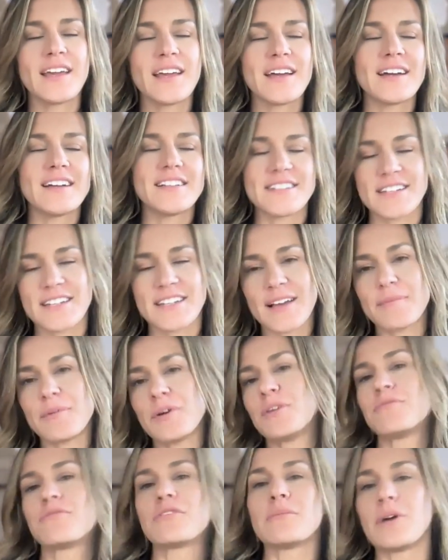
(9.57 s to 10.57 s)
I did come
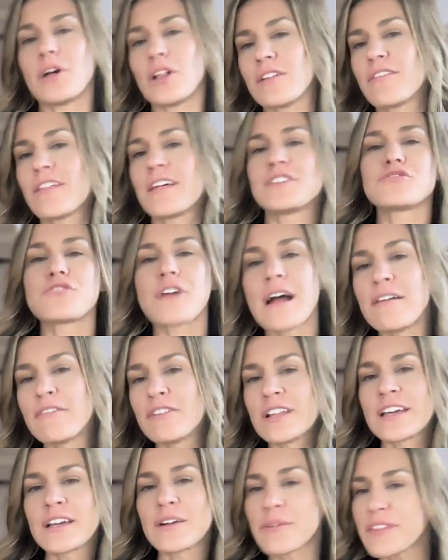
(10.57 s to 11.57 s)
home from all of that
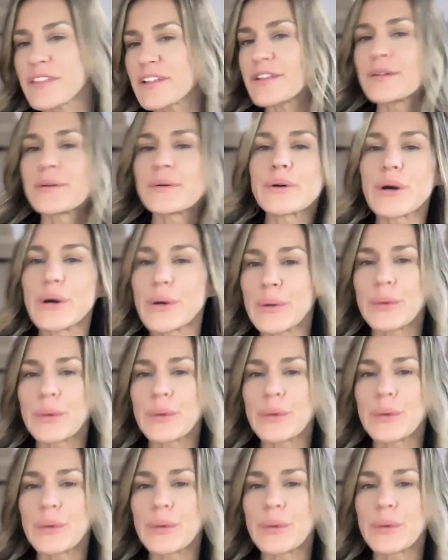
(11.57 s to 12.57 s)
traveling with a little
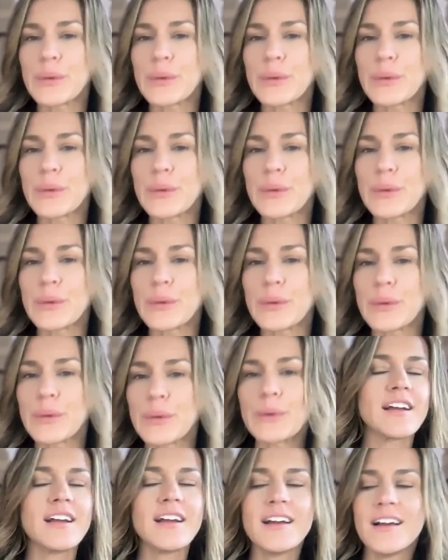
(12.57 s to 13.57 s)
cold, big
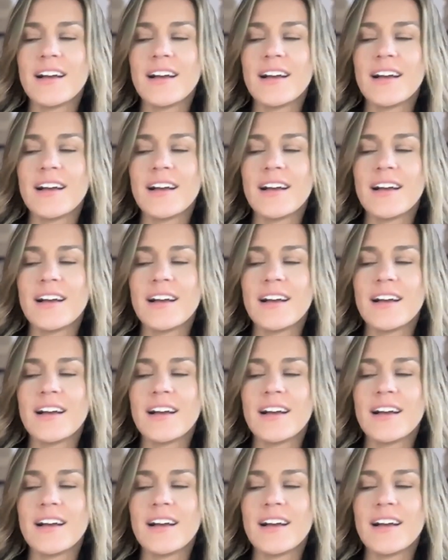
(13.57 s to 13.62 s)
shocker.